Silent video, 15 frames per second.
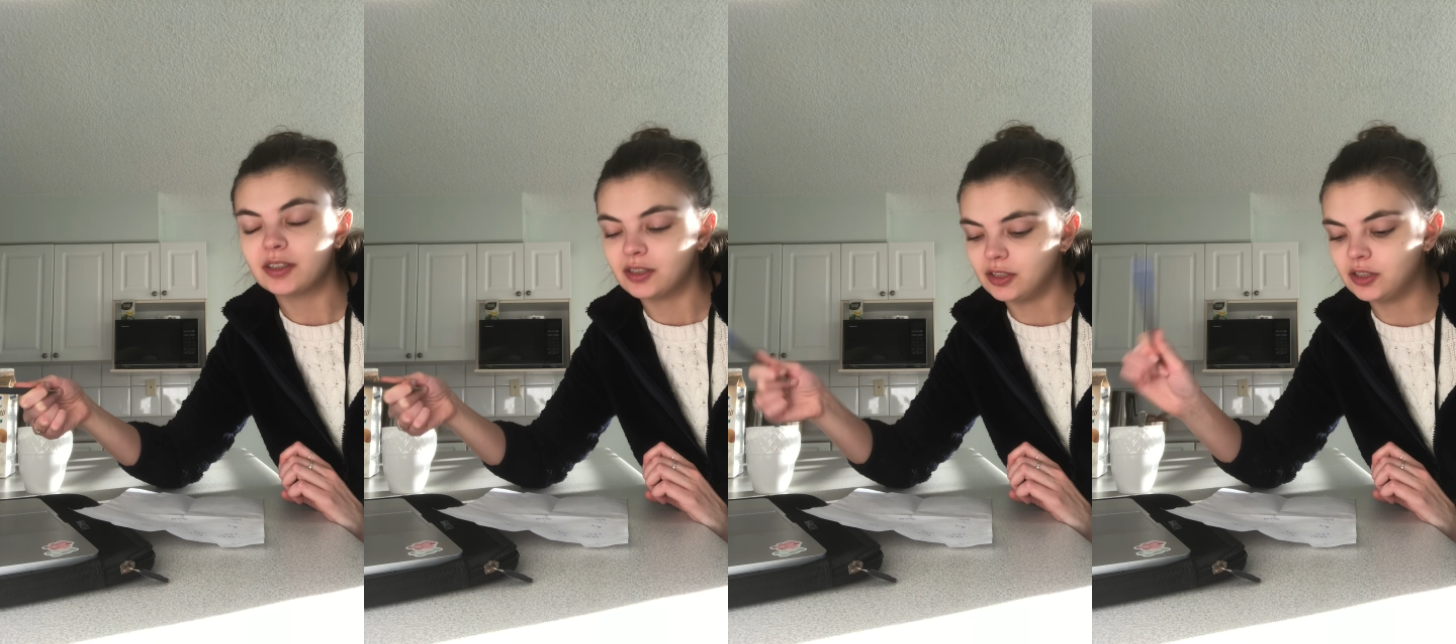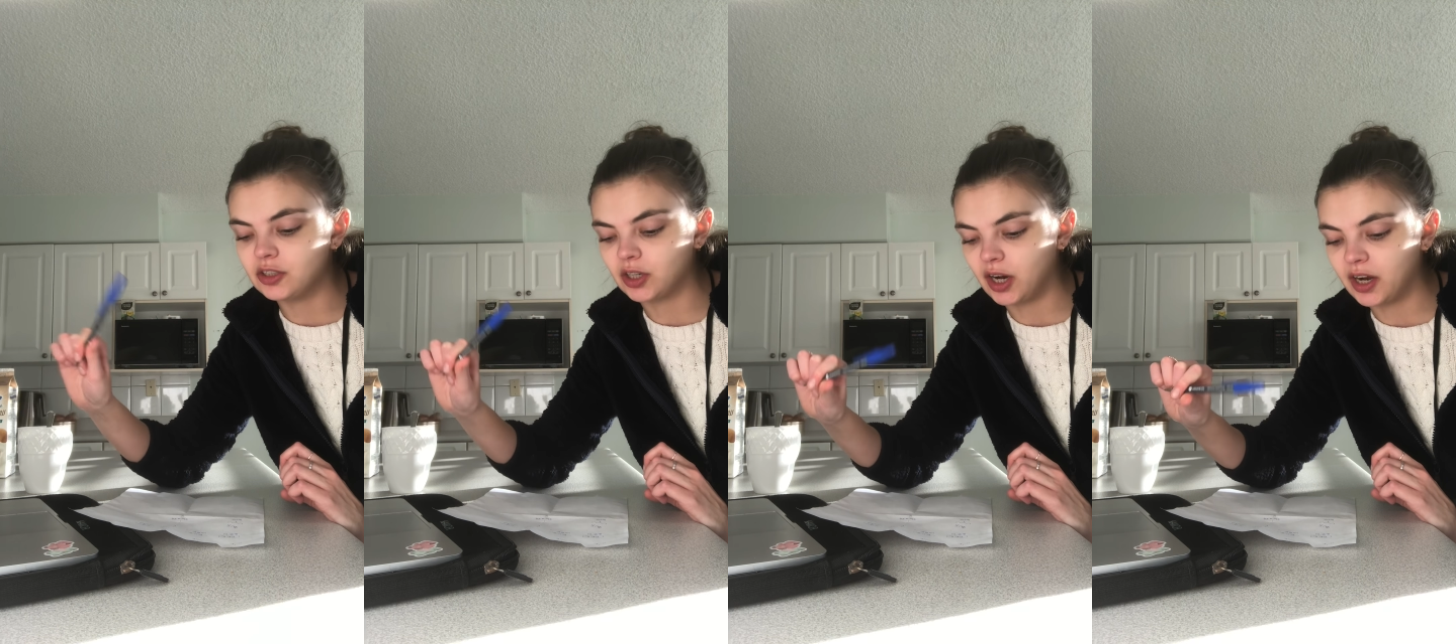to
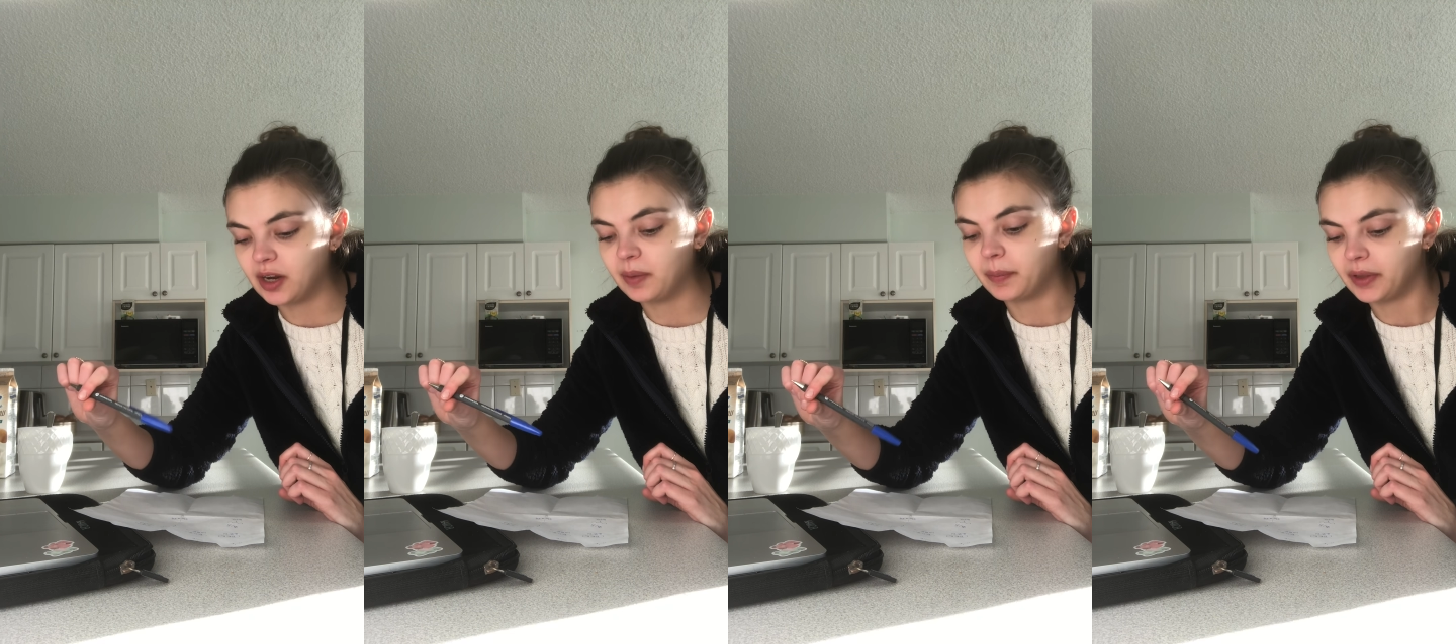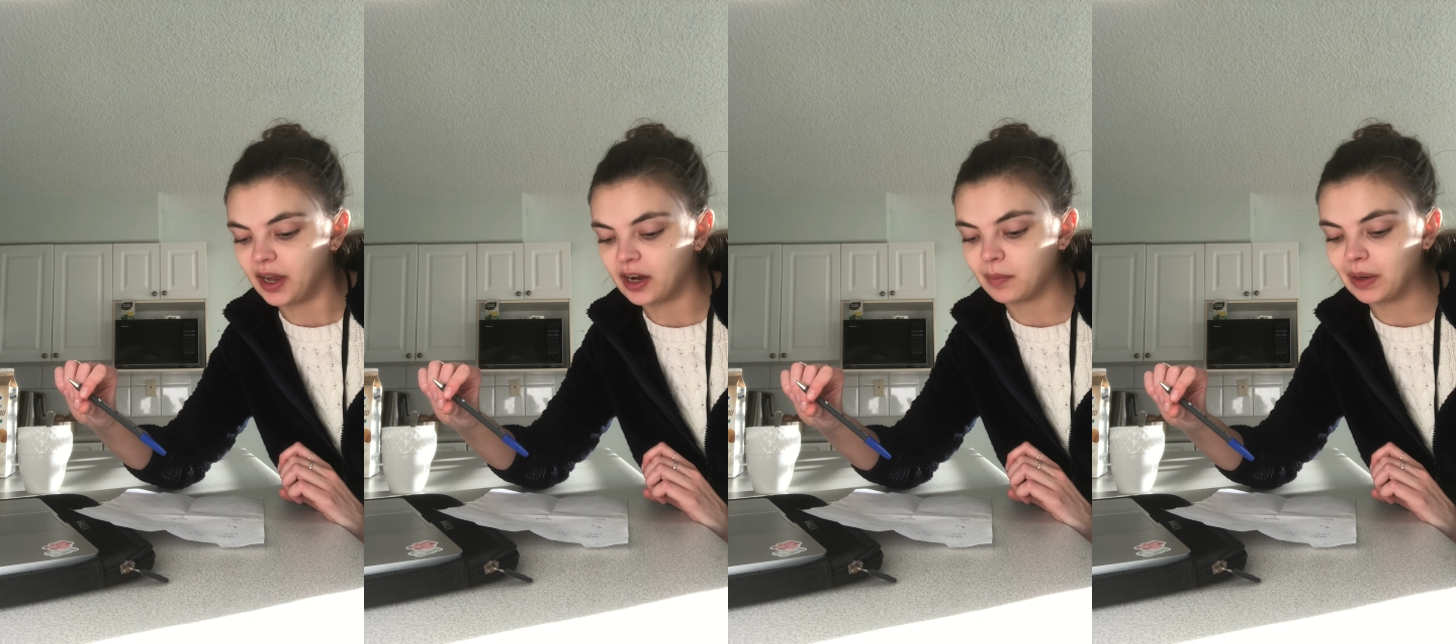drawing a
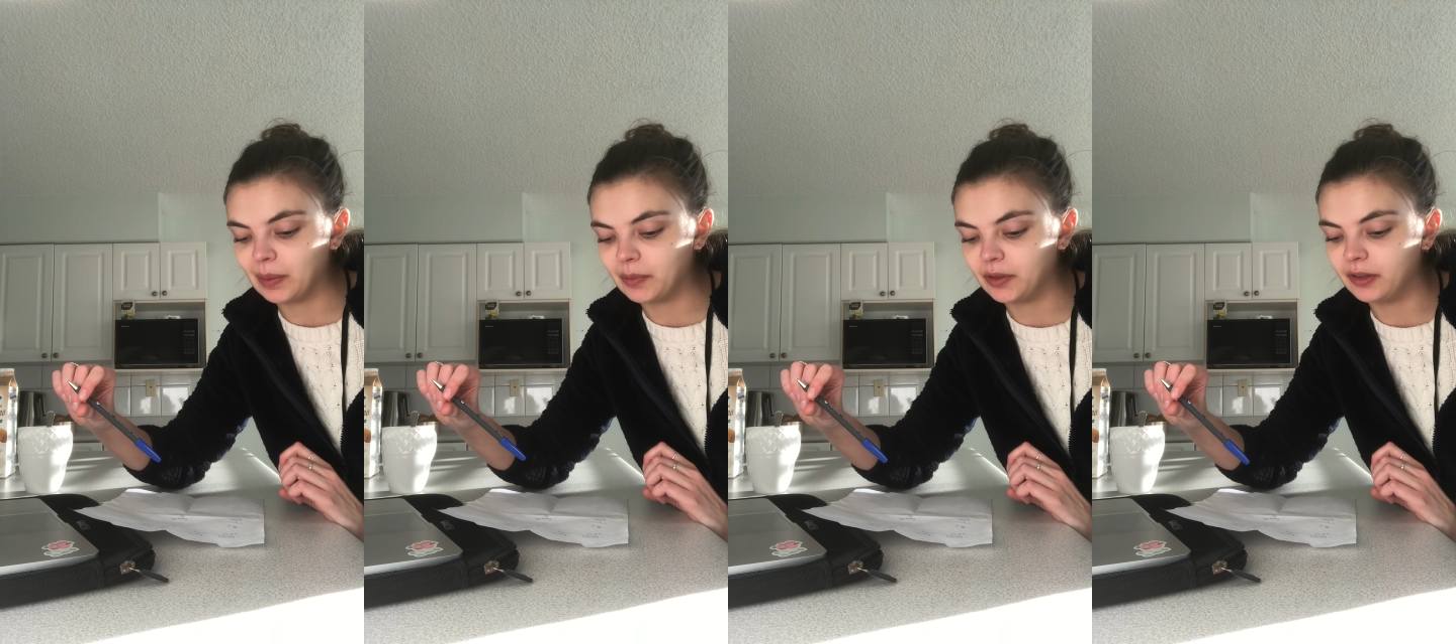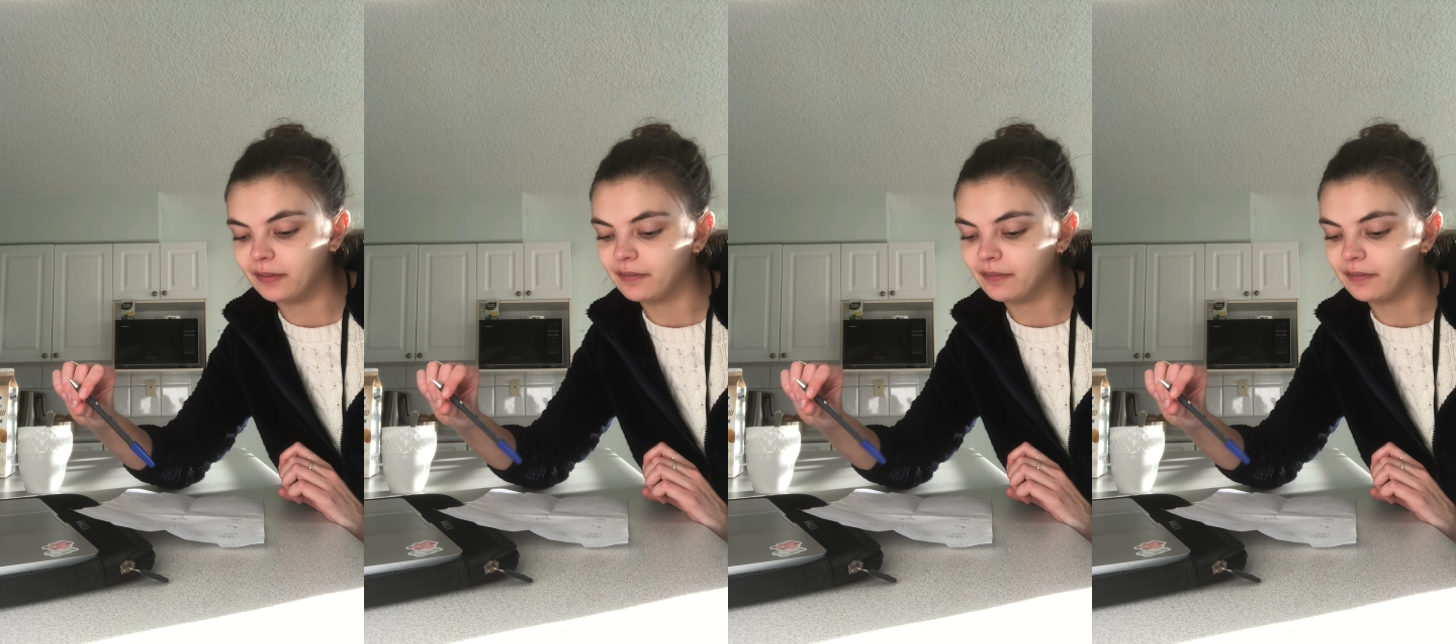black marble on the